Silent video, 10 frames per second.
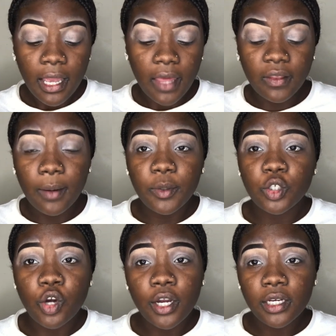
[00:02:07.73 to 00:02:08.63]
and then I'm going to
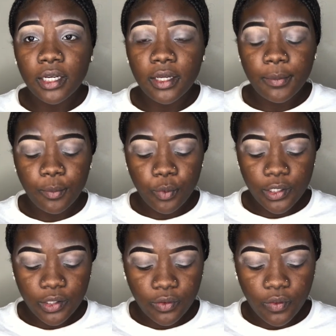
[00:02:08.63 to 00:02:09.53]
darken it up
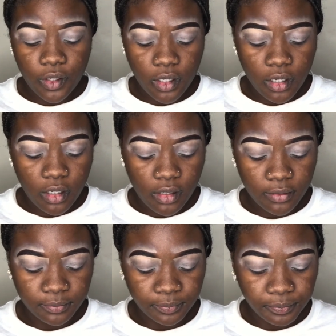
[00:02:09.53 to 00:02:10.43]
with
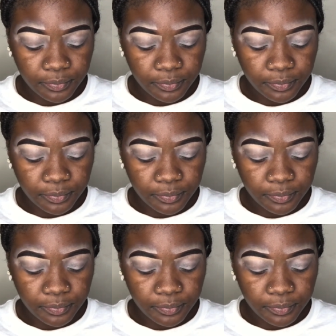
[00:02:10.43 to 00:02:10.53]
the